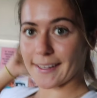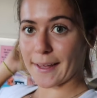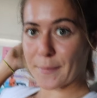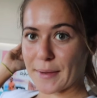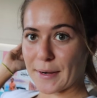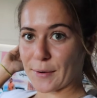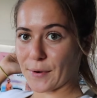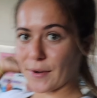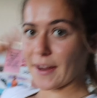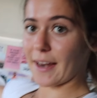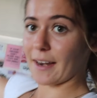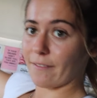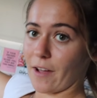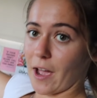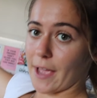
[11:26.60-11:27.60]
let me know,
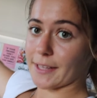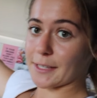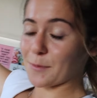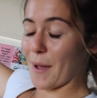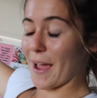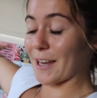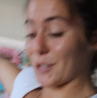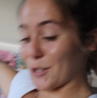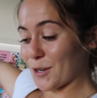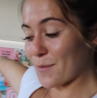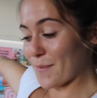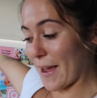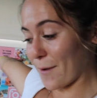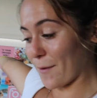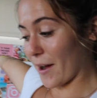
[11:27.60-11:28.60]
and if I inspired you to
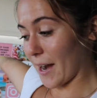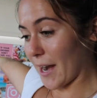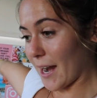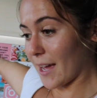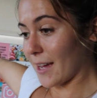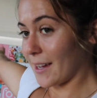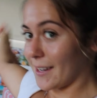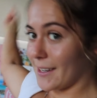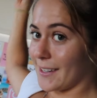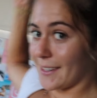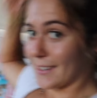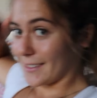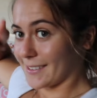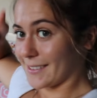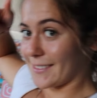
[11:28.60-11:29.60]
make one,
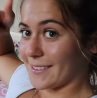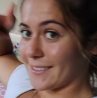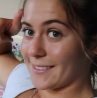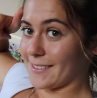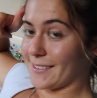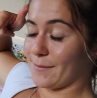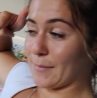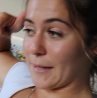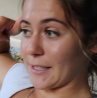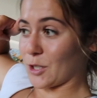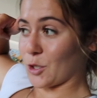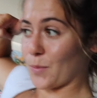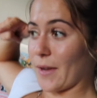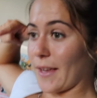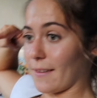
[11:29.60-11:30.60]

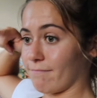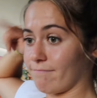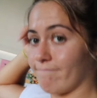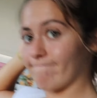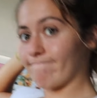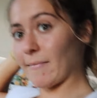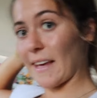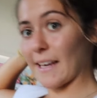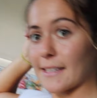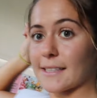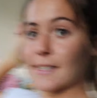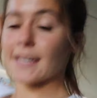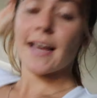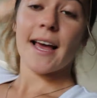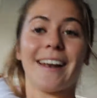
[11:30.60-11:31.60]
message me.
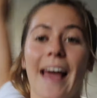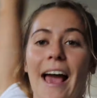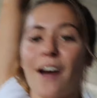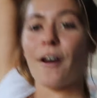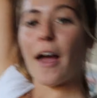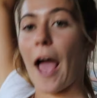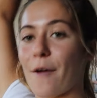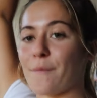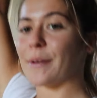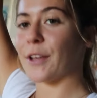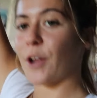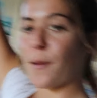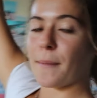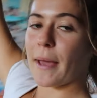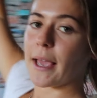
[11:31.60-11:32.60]
Thanks. Now I'm gonna
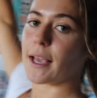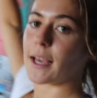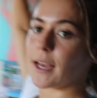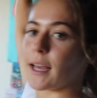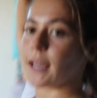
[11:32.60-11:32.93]
go have